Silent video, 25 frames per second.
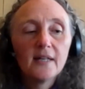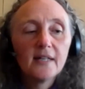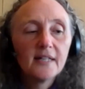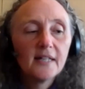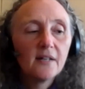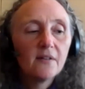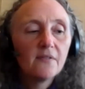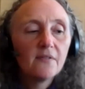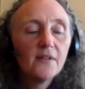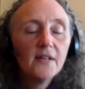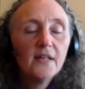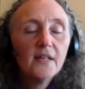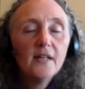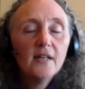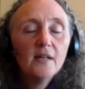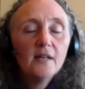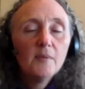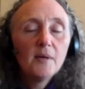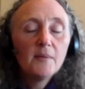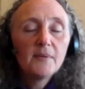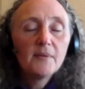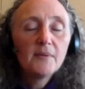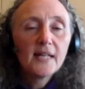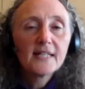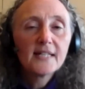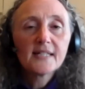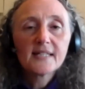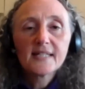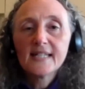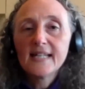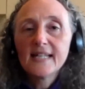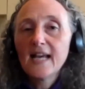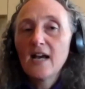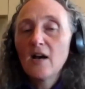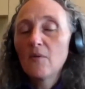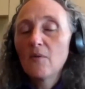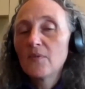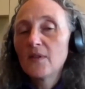And if maybe that
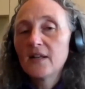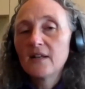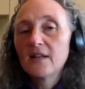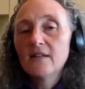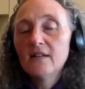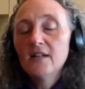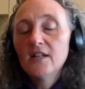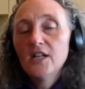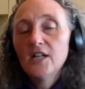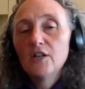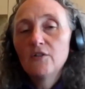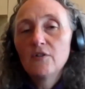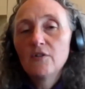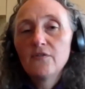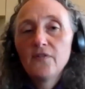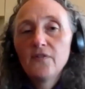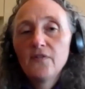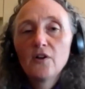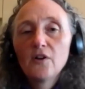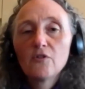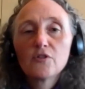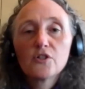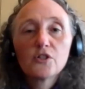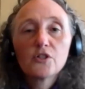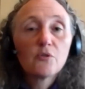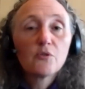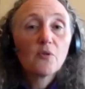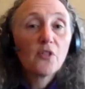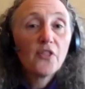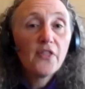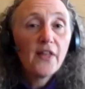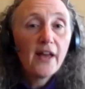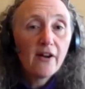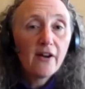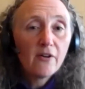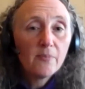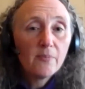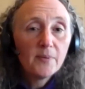doesn't help, then a referral to a
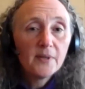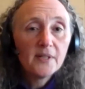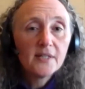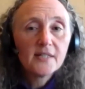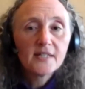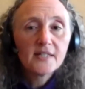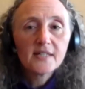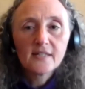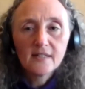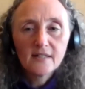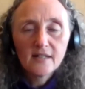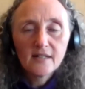therapist.